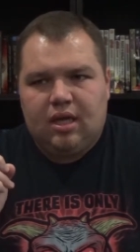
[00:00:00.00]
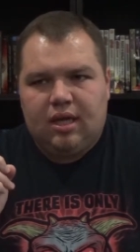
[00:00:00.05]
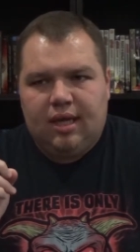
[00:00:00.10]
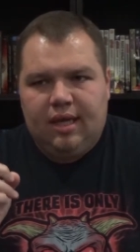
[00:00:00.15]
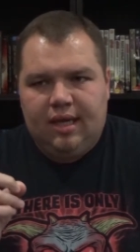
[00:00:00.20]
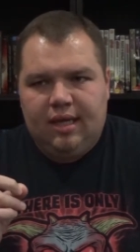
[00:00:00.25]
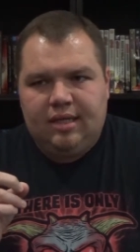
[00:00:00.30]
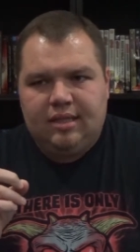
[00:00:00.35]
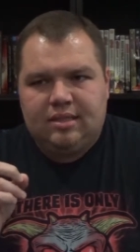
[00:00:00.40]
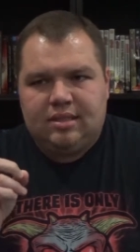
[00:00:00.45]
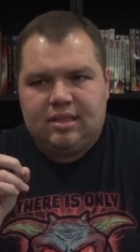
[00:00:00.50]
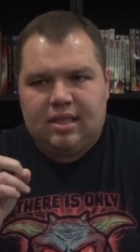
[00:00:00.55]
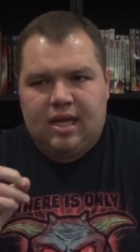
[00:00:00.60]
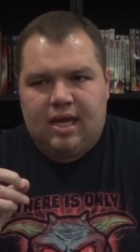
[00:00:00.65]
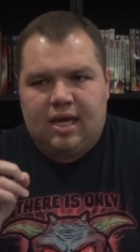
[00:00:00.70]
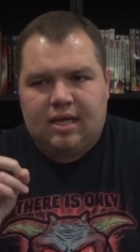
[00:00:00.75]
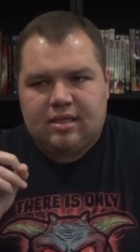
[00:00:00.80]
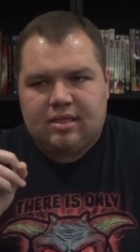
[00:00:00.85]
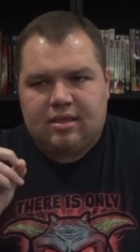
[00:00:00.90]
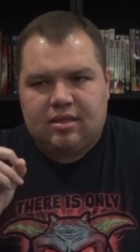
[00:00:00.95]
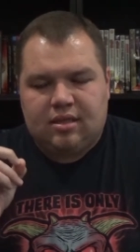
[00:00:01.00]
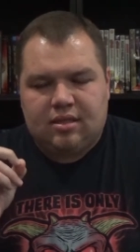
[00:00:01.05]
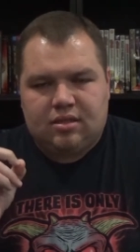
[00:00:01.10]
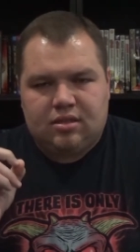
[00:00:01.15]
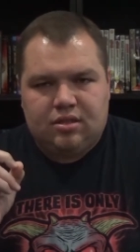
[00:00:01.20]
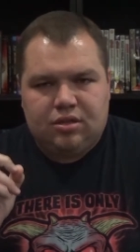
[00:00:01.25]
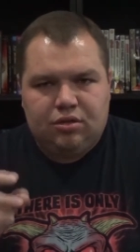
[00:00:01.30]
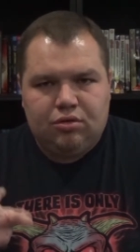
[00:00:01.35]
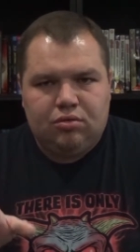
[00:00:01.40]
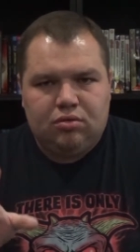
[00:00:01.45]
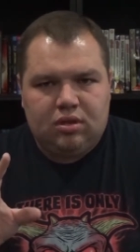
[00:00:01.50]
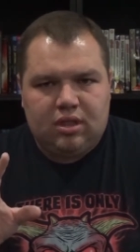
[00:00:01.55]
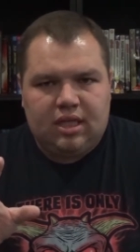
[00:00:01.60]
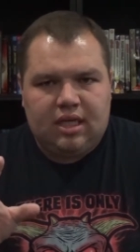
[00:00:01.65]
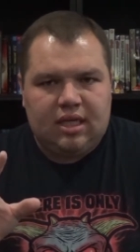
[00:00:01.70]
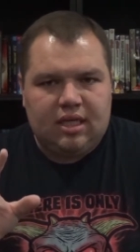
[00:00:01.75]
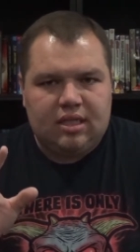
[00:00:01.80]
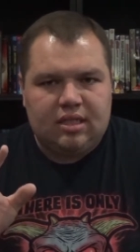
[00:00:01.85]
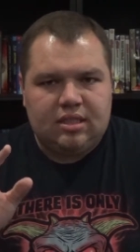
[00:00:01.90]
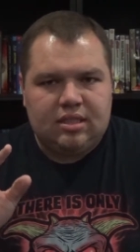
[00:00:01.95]
is that the two
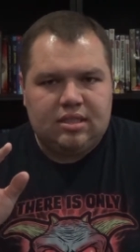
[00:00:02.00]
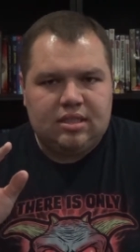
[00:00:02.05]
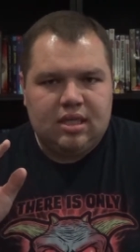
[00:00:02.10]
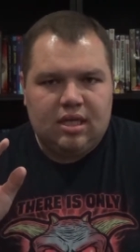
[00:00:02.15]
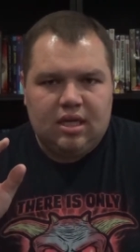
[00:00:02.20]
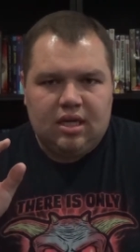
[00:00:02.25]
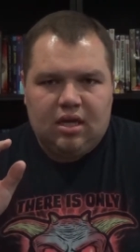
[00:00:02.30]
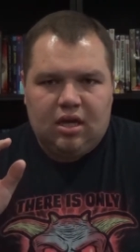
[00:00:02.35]
leads